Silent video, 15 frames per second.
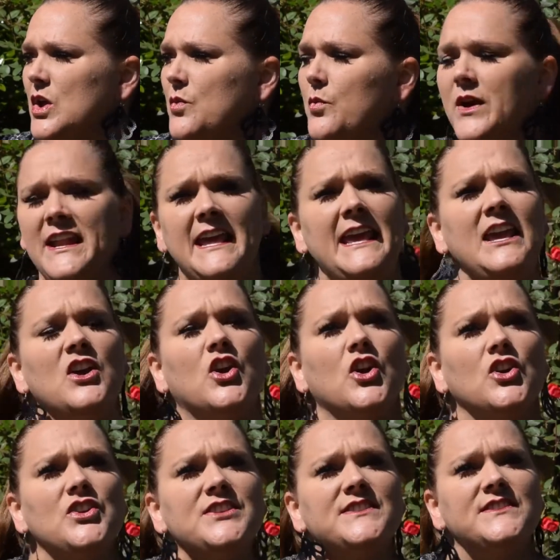when he
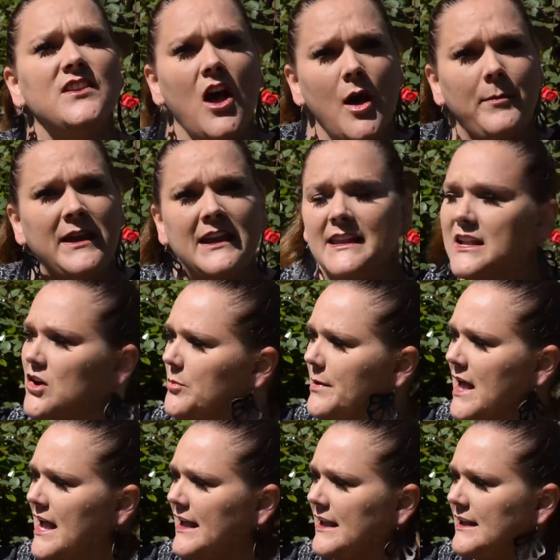heard sobbing
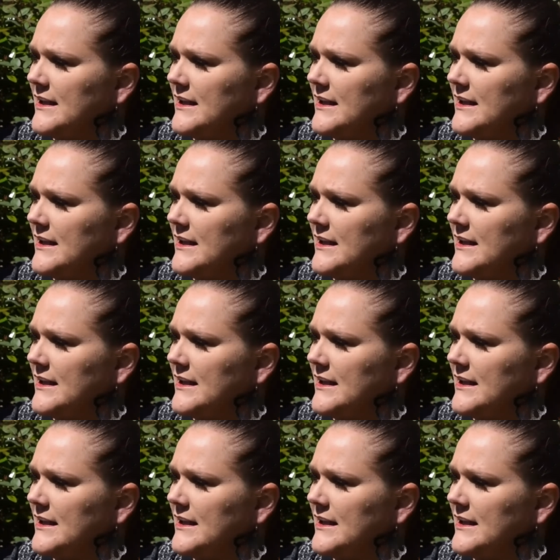nearby.